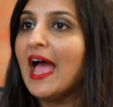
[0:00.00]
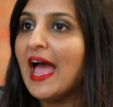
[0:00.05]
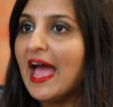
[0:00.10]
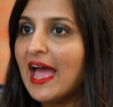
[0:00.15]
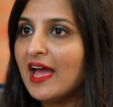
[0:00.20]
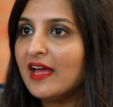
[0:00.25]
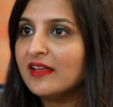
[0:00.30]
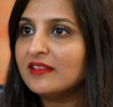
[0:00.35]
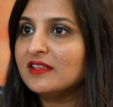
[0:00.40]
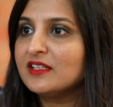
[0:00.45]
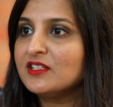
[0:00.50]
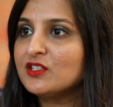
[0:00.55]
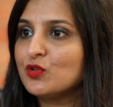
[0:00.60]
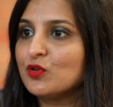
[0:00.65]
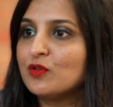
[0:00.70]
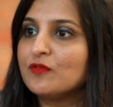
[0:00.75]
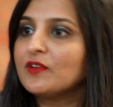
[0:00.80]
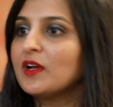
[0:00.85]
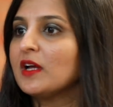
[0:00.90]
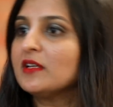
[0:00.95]
and they sort
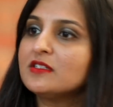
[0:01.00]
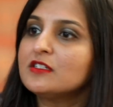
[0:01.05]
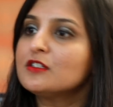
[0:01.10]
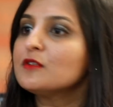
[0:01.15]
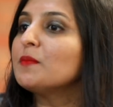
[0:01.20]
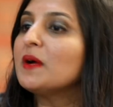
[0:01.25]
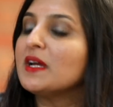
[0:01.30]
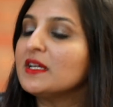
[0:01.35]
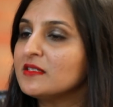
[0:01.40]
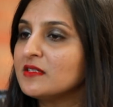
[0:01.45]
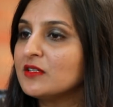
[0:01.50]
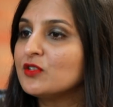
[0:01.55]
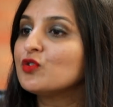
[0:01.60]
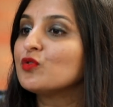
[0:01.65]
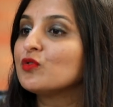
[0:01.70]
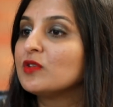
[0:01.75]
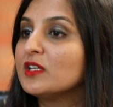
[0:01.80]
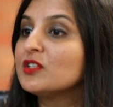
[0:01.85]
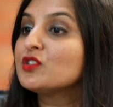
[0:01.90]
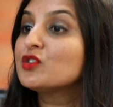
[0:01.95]
of customize it
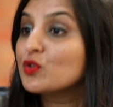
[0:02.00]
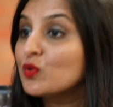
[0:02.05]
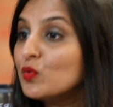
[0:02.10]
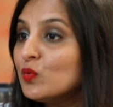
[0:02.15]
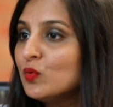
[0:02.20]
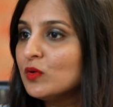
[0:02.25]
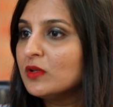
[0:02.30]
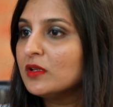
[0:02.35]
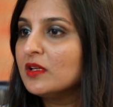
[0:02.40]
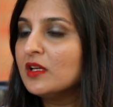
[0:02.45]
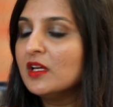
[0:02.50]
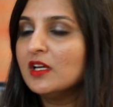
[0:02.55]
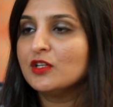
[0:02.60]
to their school.